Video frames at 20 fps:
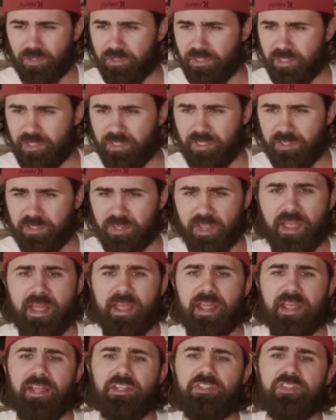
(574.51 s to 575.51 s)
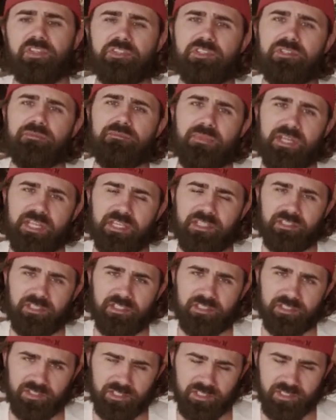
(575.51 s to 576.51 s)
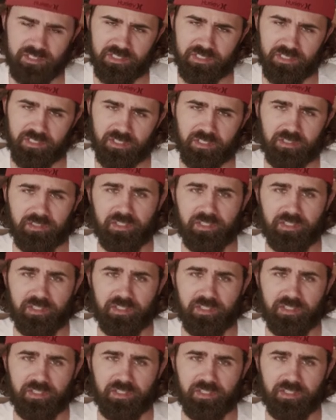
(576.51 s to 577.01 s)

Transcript: It doesn't make things easy.